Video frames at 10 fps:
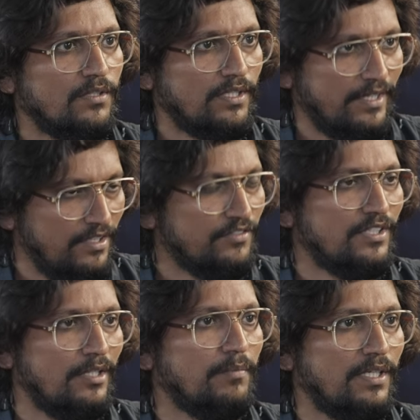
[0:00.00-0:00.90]
The kind of
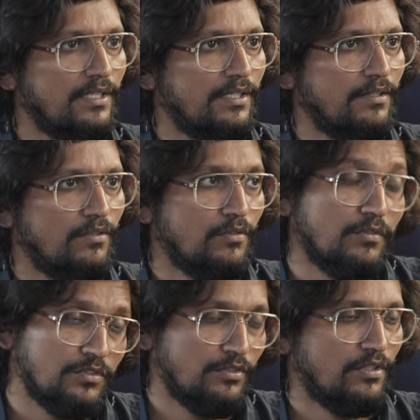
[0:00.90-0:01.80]
screenplay, you know,
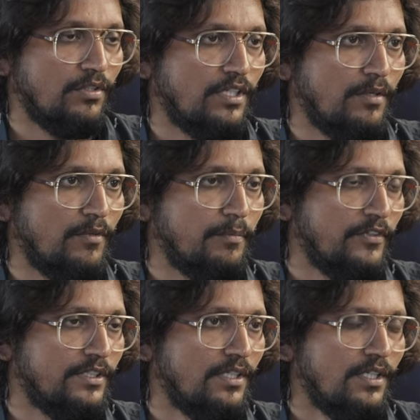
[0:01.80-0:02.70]
which you are going to come up
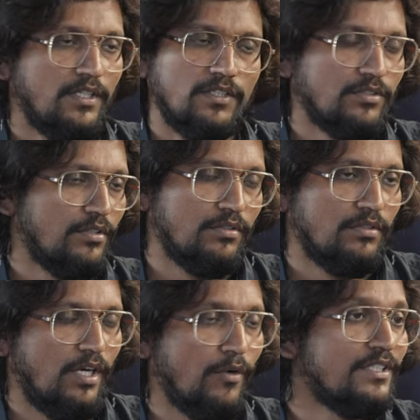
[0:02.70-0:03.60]
with. So
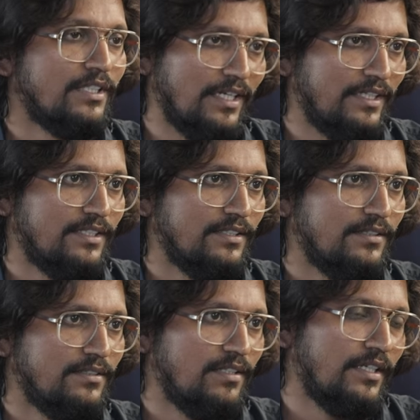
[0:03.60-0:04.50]
how is it like?
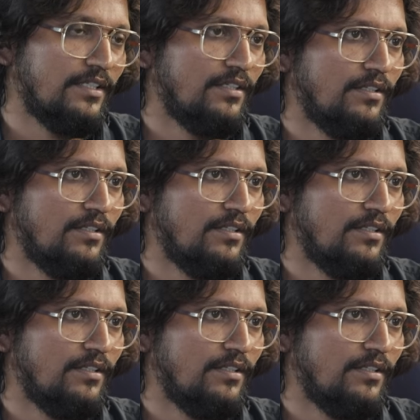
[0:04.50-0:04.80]
It's like,